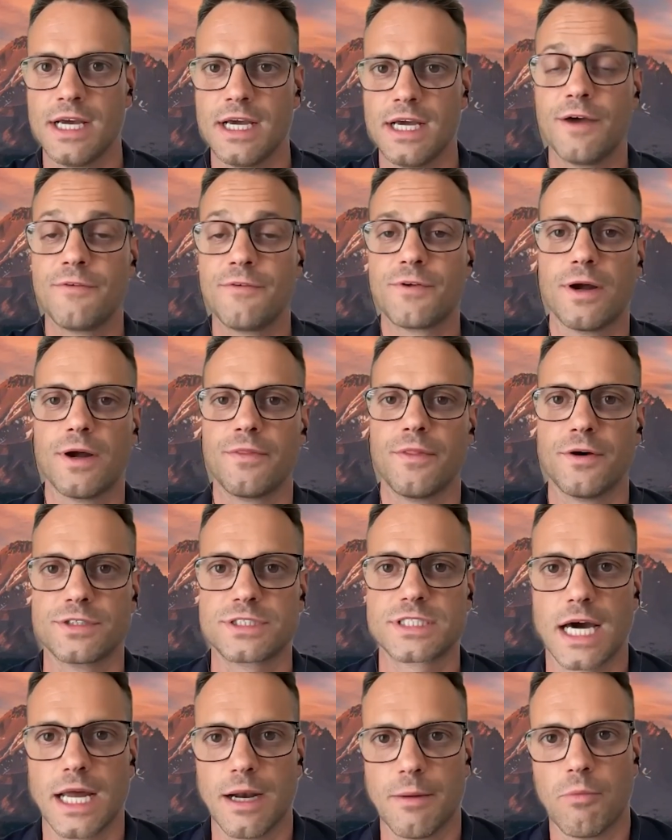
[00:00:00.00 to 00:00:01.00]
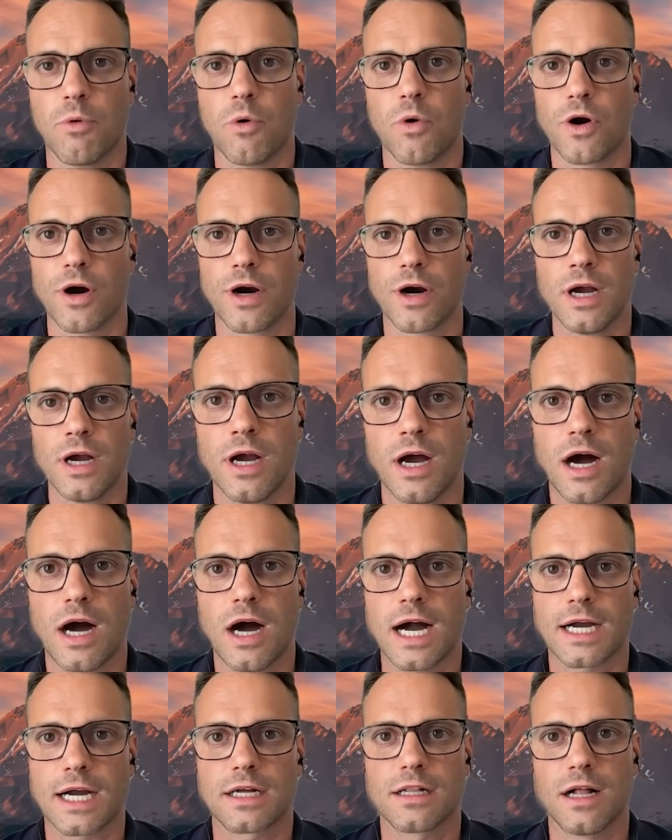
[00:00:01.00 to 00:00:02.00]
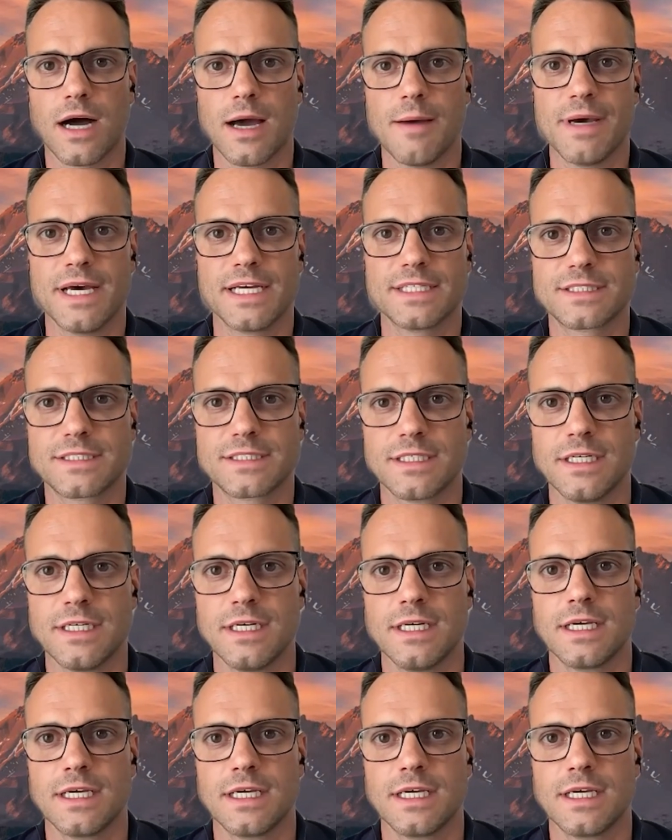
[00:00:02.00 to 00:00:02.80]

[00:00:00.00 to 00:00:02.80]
If you're in those kind of more hot climates,